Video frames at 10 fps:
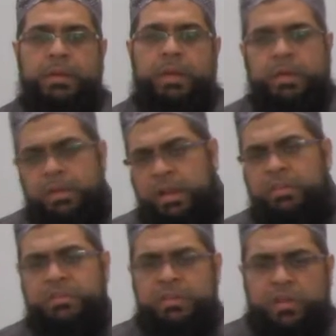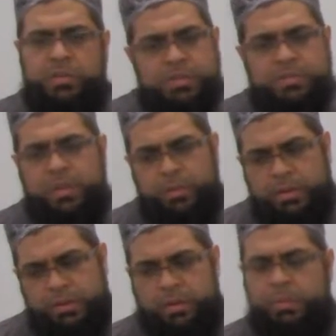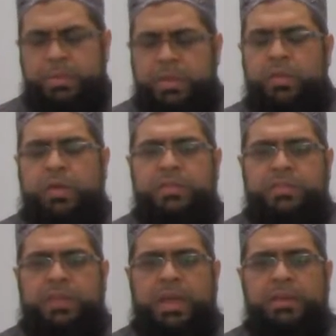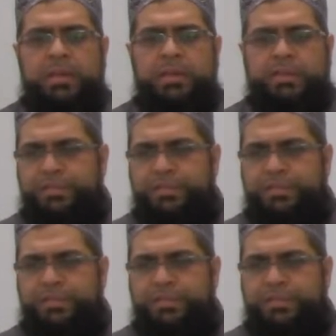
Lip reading: And you ask the doctors, they will make you understand